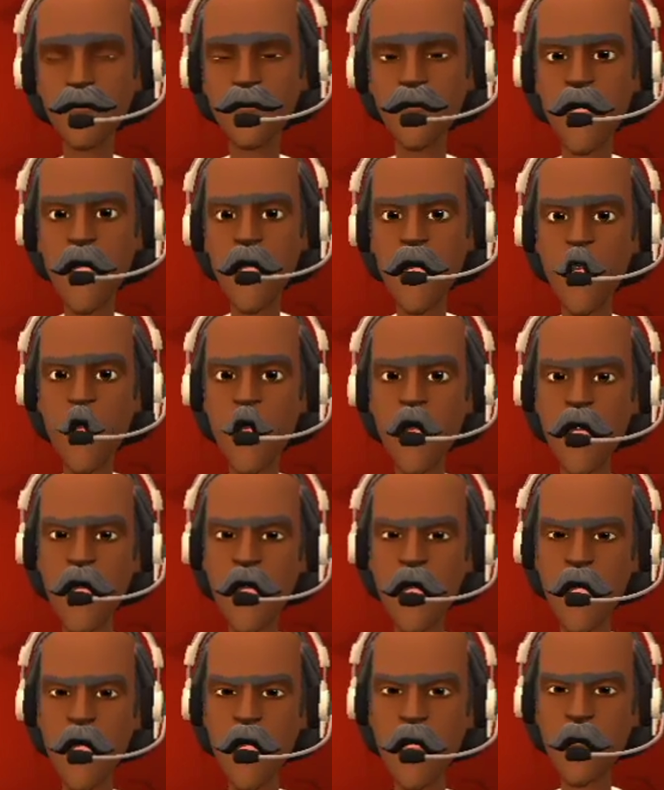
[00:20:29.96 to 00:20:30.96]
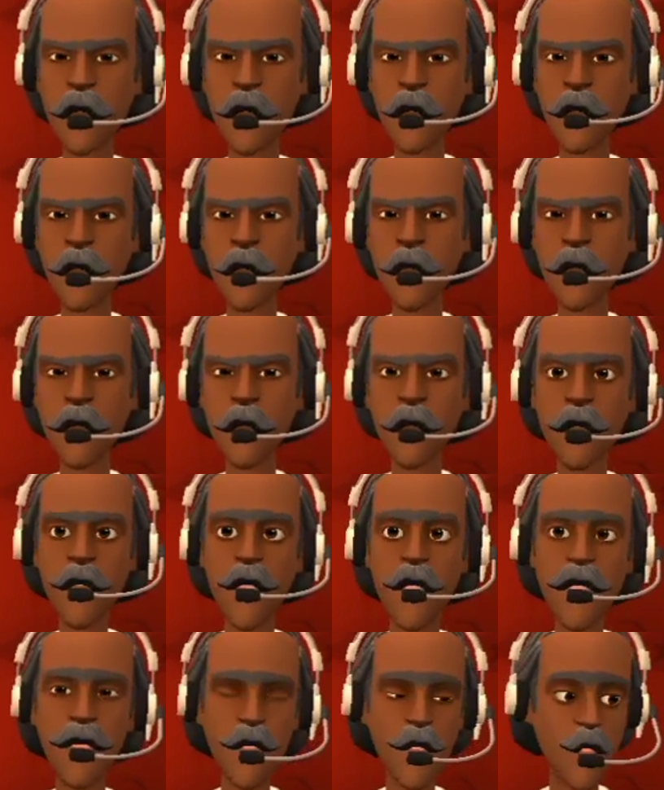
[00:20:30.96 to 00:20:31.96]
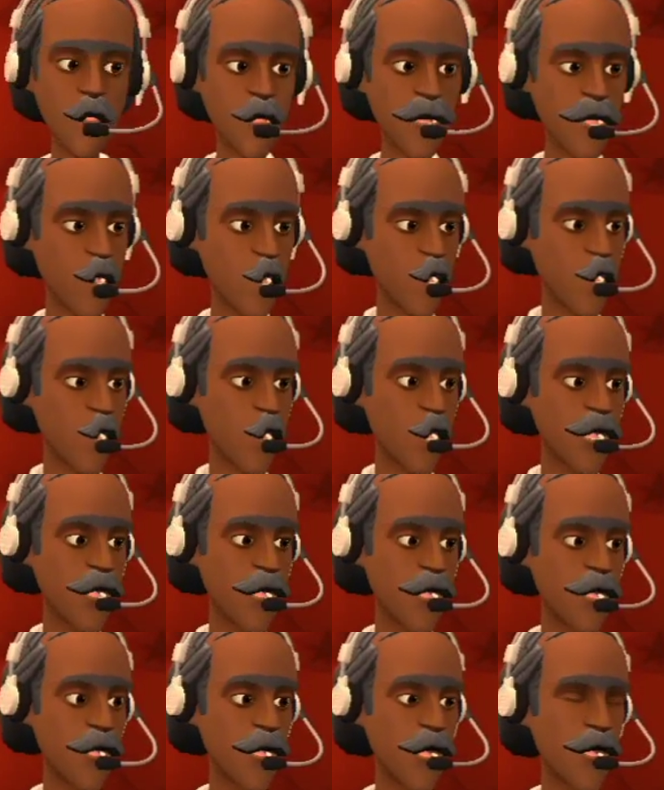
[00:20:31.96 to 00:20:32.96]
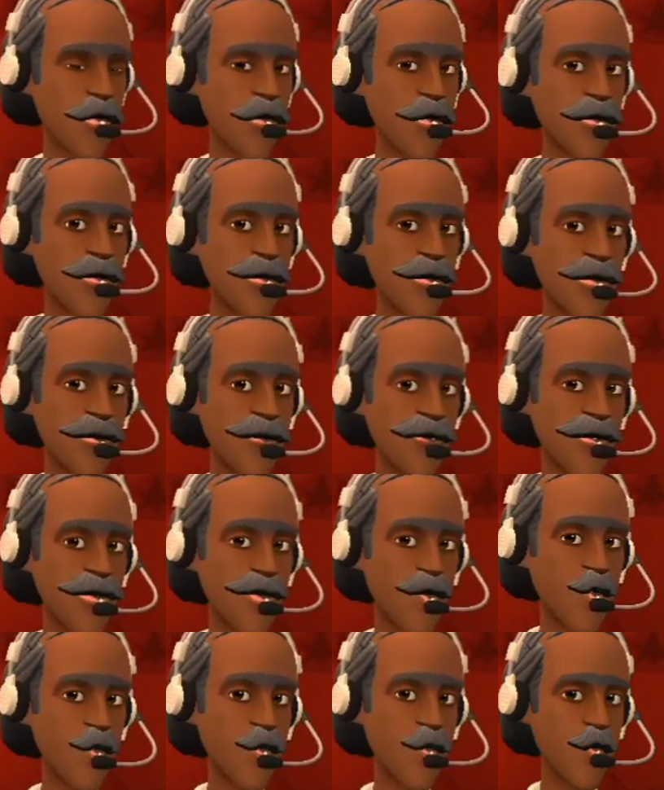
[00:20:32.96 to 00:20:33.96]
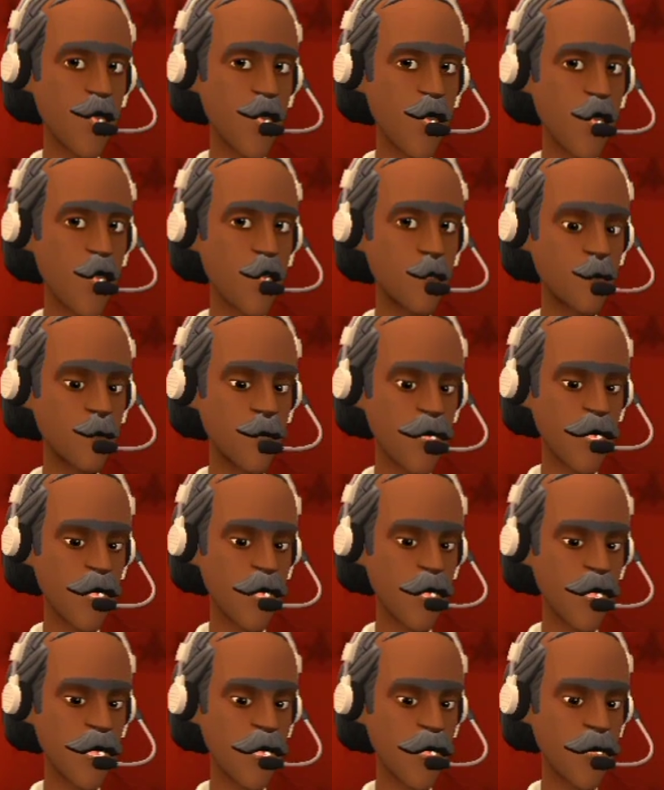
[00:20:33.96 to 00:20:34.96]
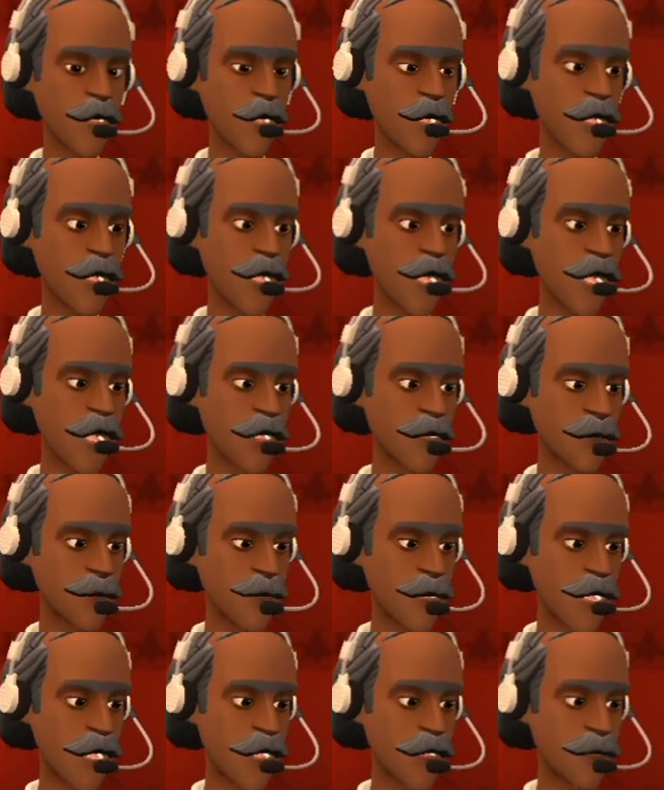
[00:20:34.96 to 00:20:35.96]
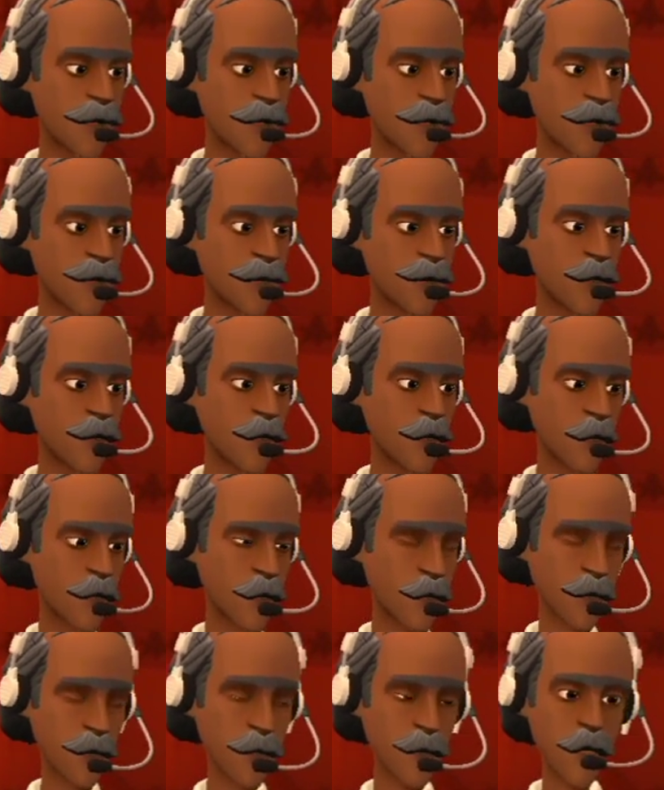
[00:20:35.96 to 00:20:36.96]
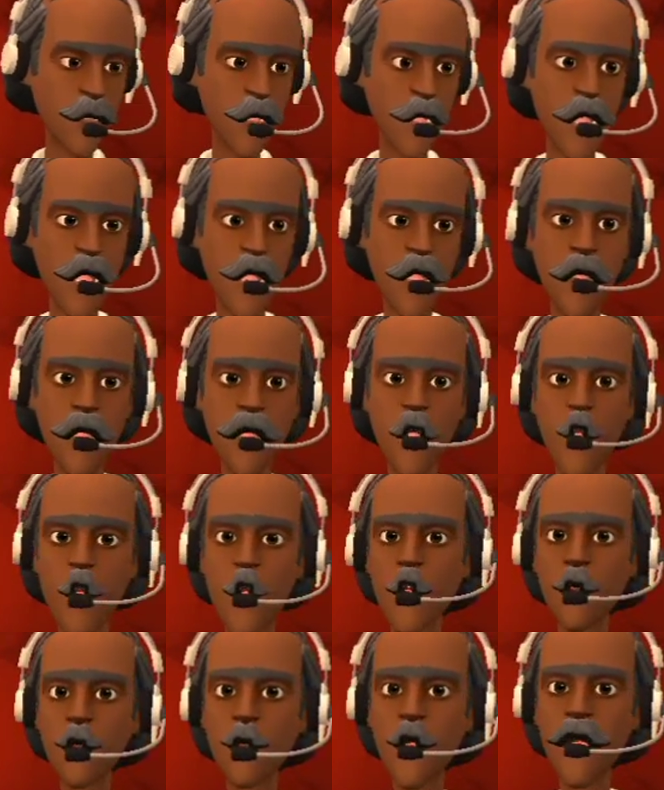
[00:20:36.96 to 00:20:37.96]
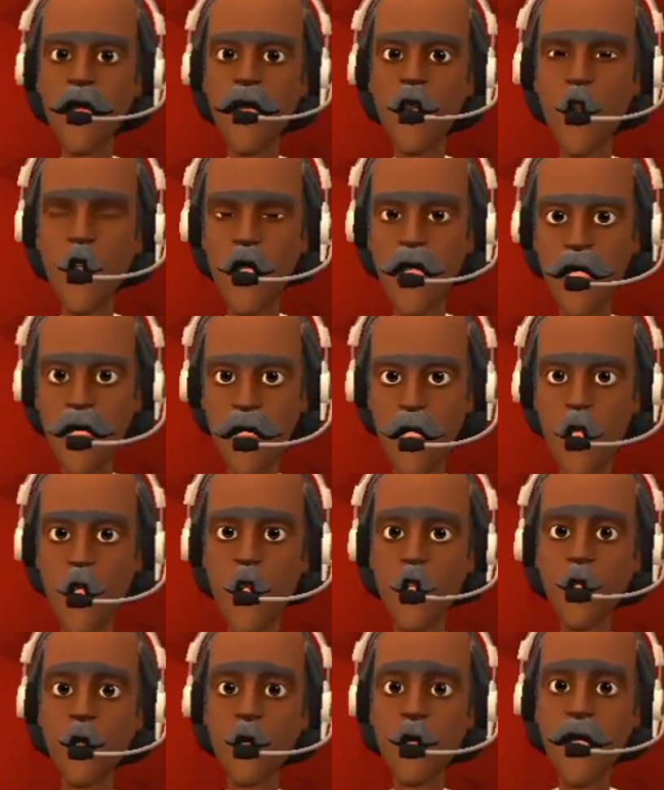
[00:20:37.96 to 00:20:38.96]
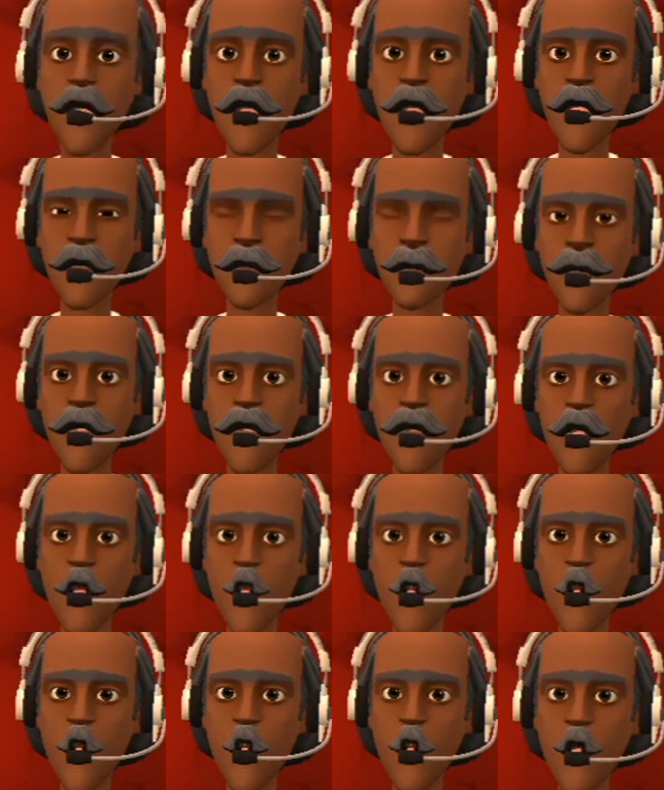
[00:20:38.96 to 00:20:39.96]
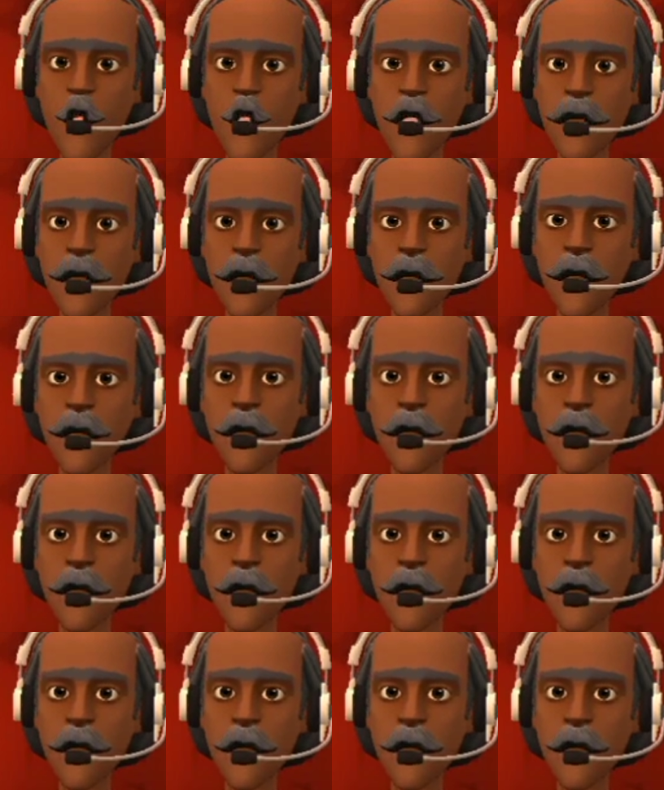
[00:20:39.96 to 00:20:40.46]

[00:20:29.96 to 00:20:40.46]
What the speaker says: Get one. I told you what it is if you're not purchasing the pump. I informed you of options before.